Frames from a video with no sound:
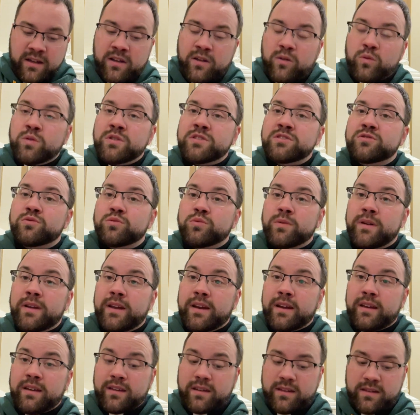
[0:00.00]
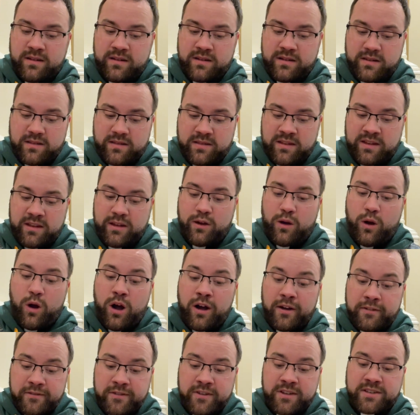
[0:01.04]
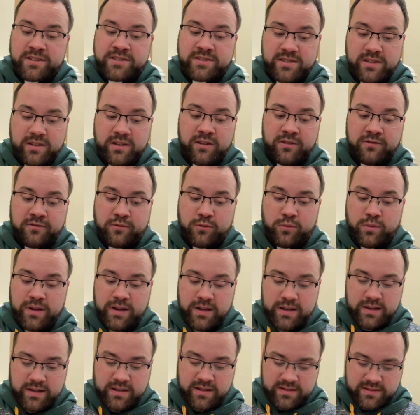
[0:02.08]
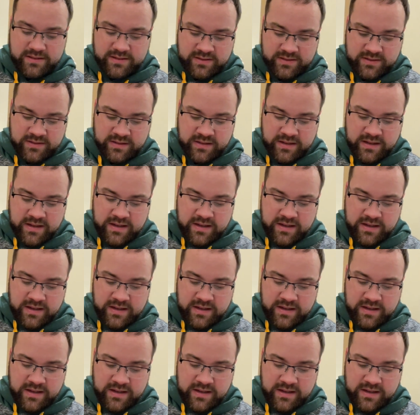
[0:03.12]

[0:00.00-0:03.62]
was reading in the Office of Readings,